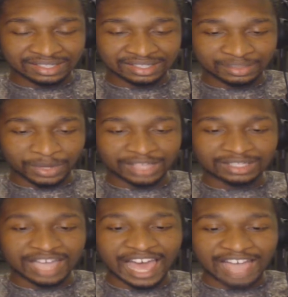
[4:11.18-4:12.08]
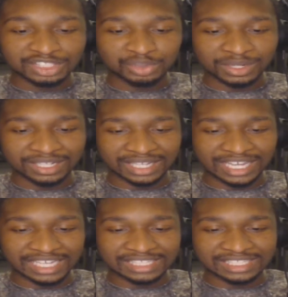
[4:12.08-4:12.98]
Wait, the actual
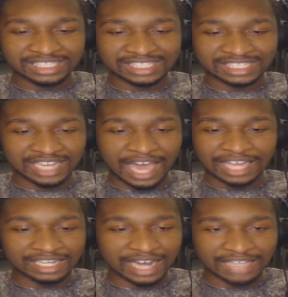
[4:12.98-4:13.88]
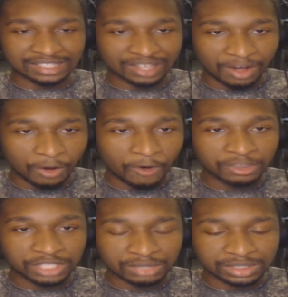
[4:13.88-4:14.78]
glaze and not the
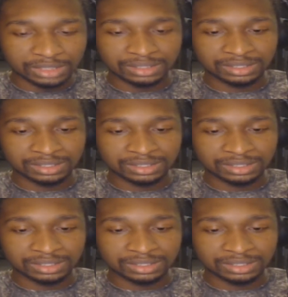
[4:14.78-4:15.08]
whole donut?